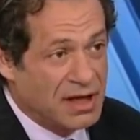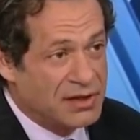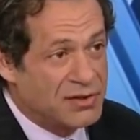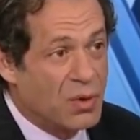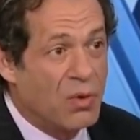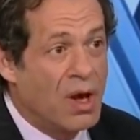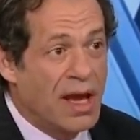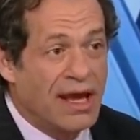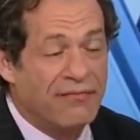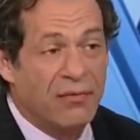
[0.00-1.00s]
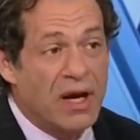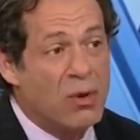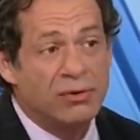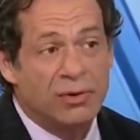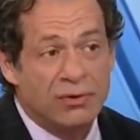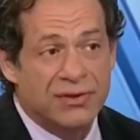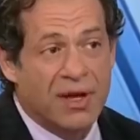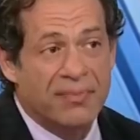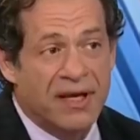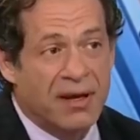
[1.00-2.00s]
so if we don't do
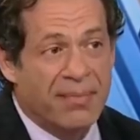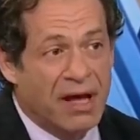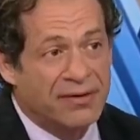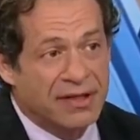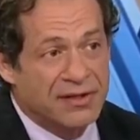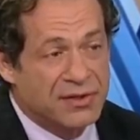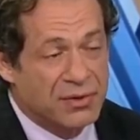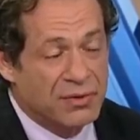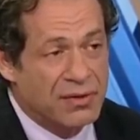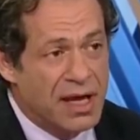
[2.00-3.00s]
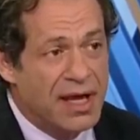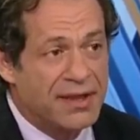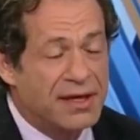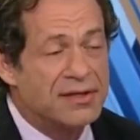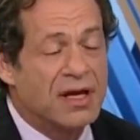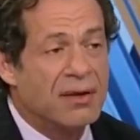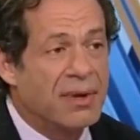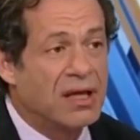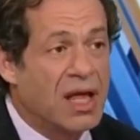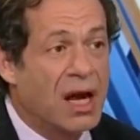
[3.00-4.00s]
something about this soon, there's going to
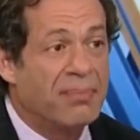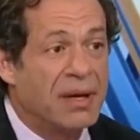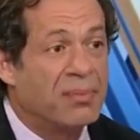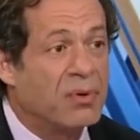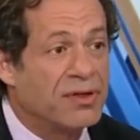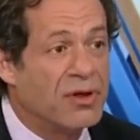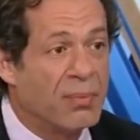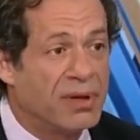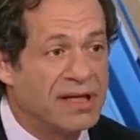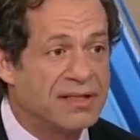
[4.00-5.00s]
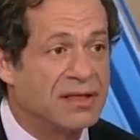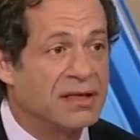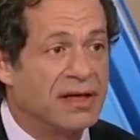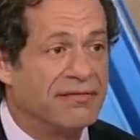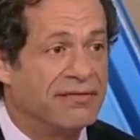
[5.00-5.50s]
be a lot of people with no place to live.